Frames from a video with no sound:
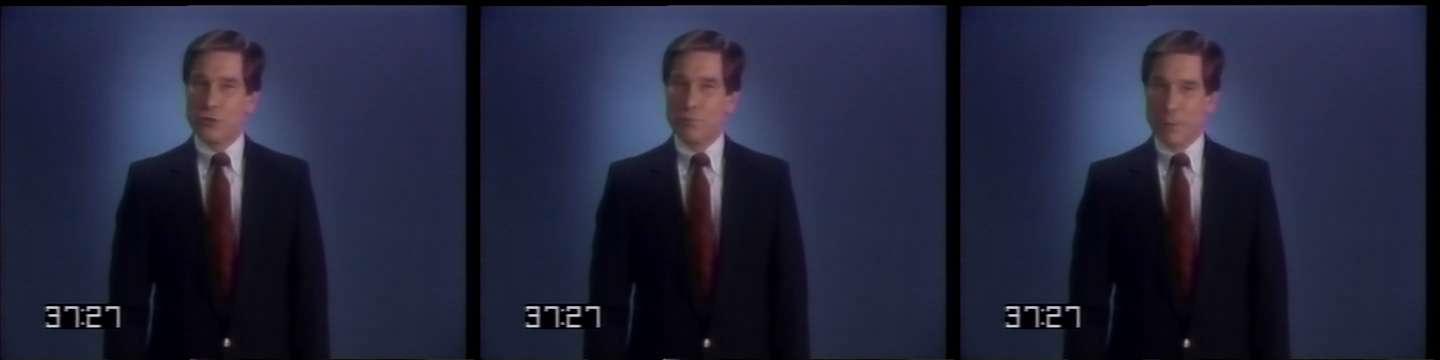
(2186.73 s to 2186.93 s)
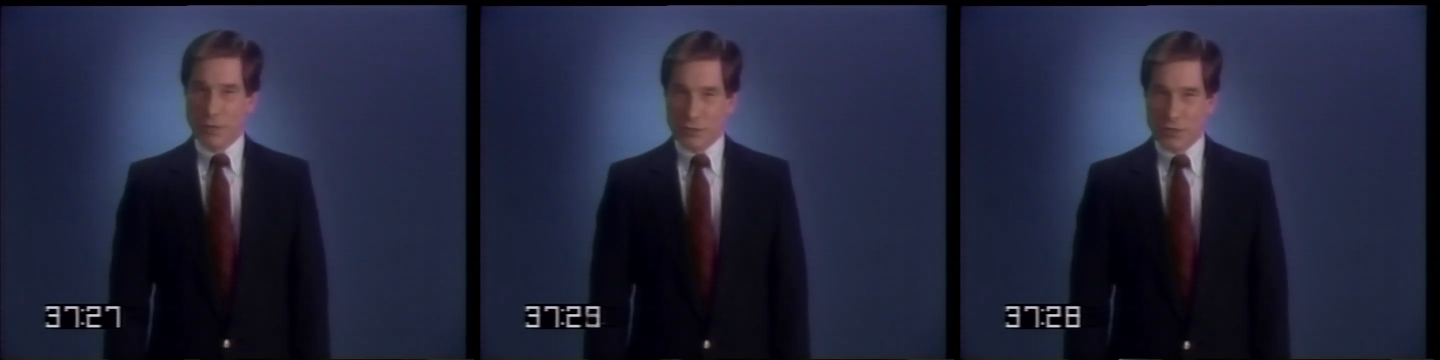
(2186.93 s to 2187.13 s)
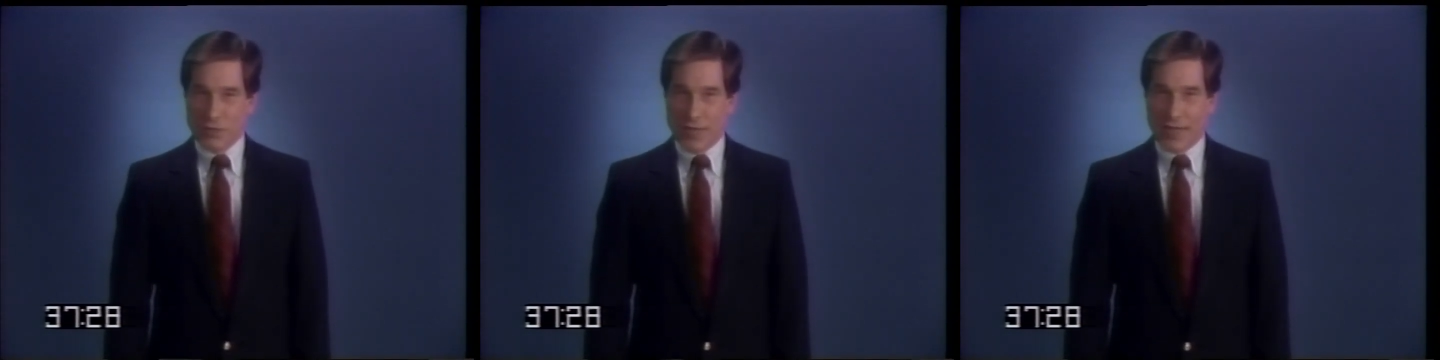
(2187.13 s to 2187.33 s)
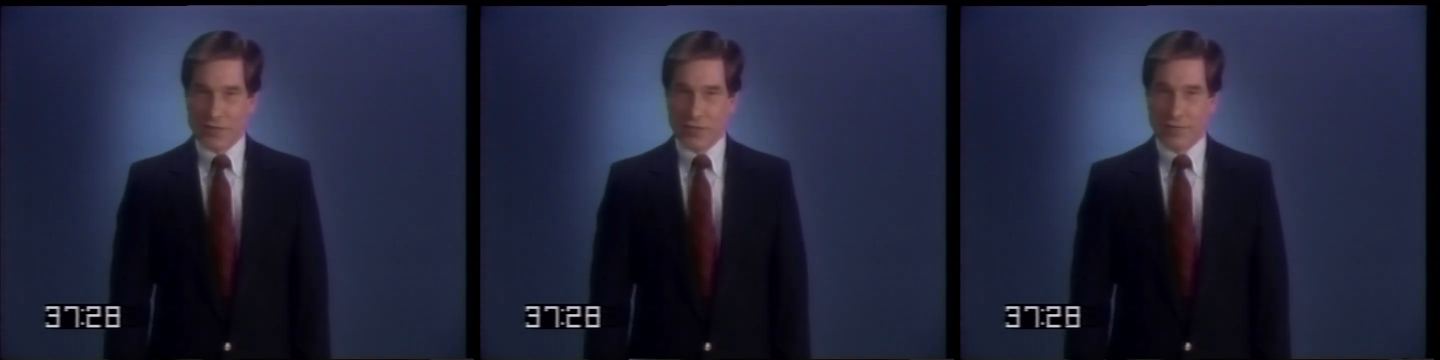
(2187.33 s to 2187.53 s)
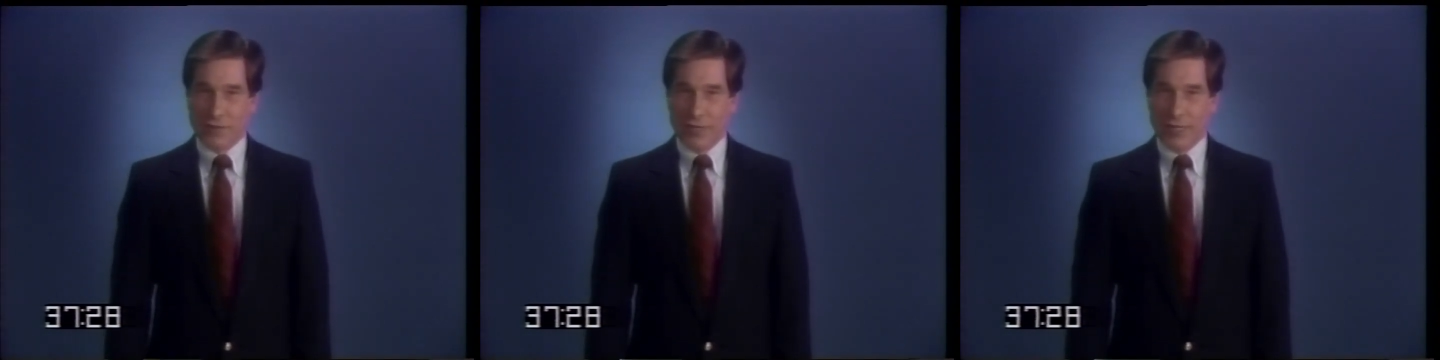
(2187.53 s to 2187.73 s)

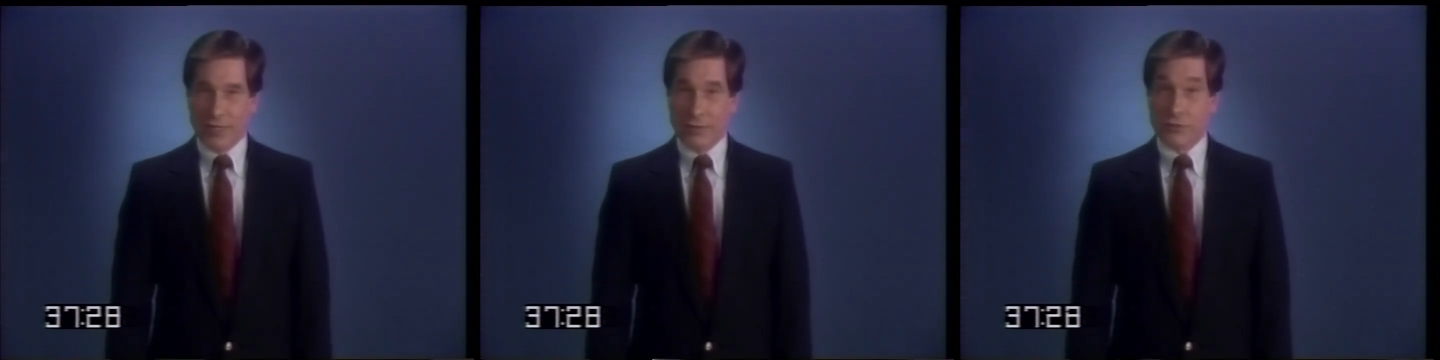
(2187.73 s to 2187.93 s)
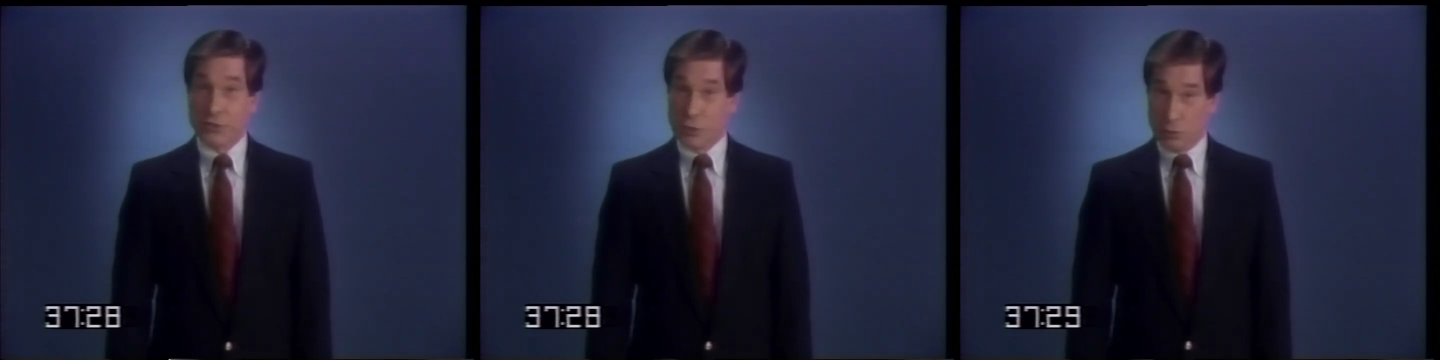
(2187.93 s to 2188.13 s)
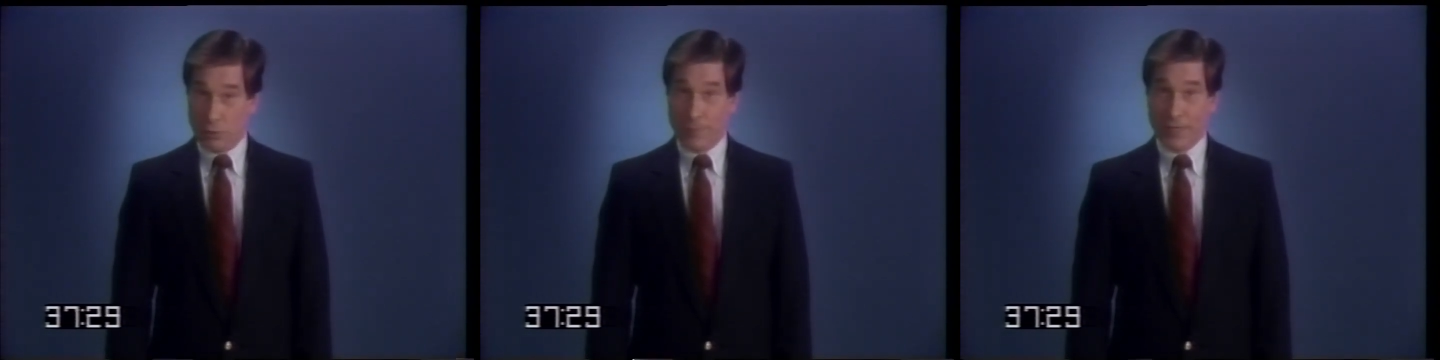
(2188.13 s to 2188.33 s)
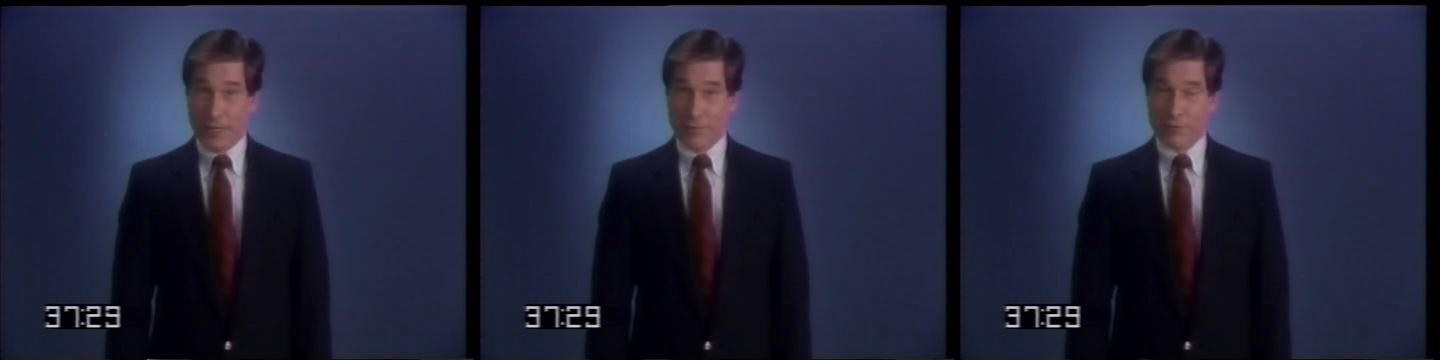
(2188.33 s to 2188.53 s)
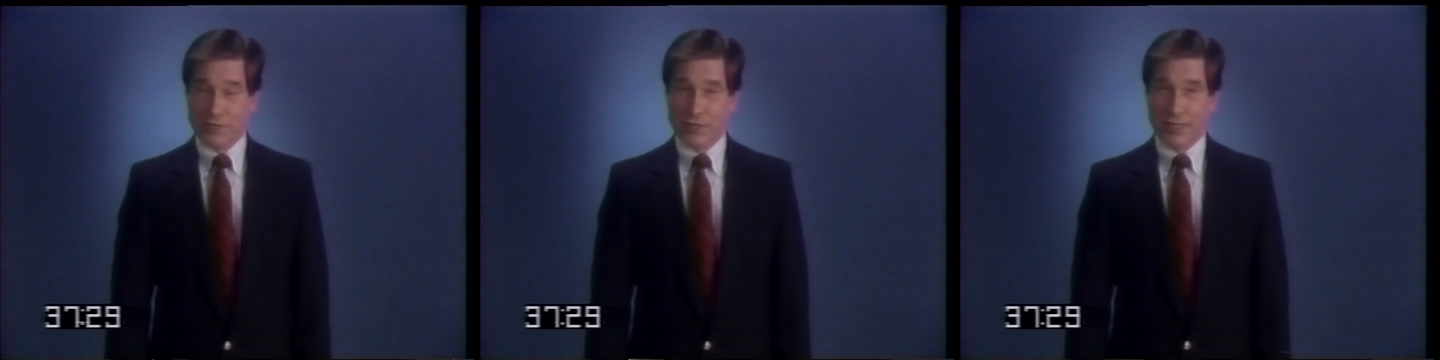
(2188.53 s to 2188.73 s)
merchandising videos you will be
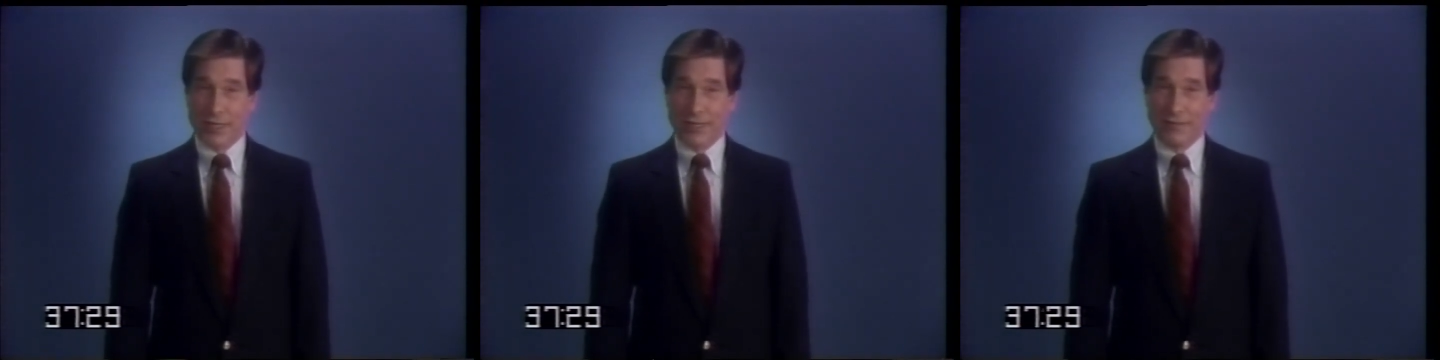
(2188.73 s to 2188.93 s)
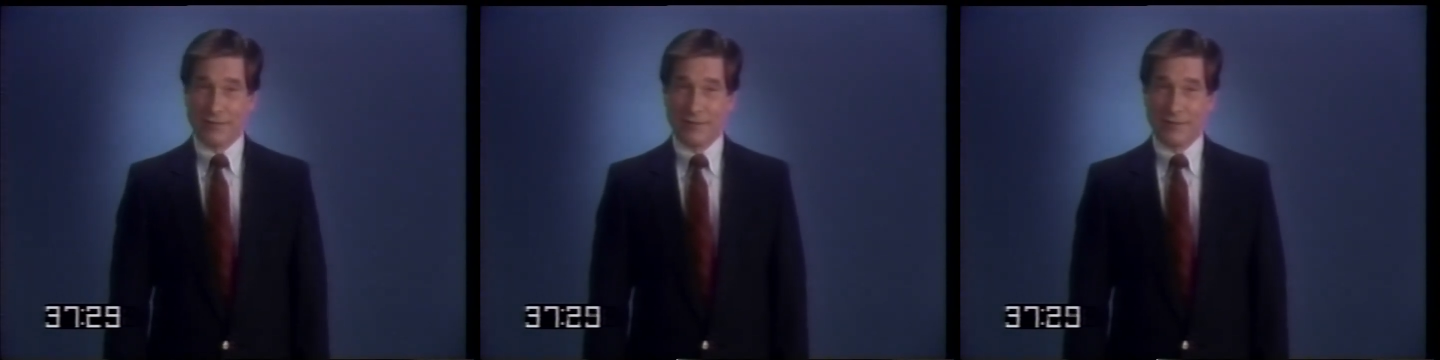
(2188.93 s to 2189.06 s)
interested in.